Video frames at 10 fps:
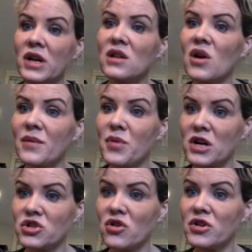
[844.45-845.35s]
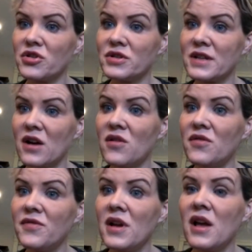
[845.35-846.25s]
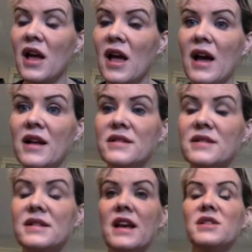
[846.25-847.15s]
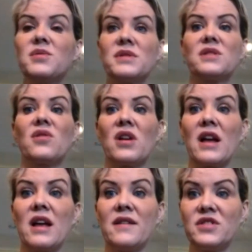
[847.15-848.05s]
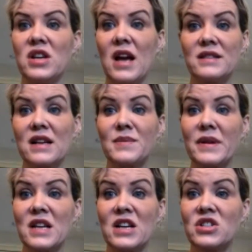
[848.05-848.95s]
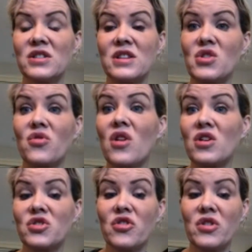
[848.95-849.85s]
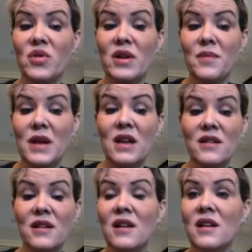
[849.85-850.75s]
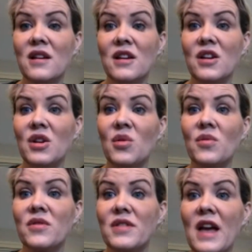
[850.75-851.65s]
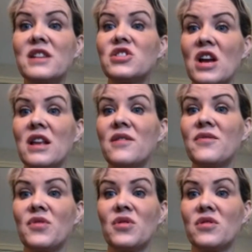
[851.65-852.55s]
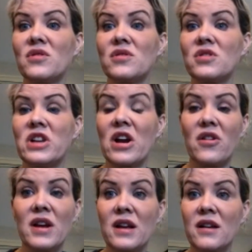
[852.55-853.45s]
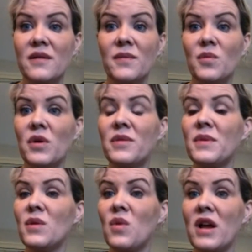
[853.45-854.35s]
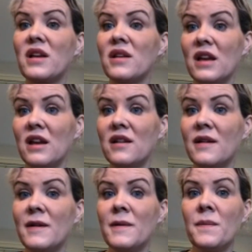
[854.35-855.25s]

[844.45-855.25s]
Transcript: putting a lot of pressure on yourself and saying to a surrogate, if she has expectations that you're not sure you can meet, thanks, Jenny, for sharing with me what you need.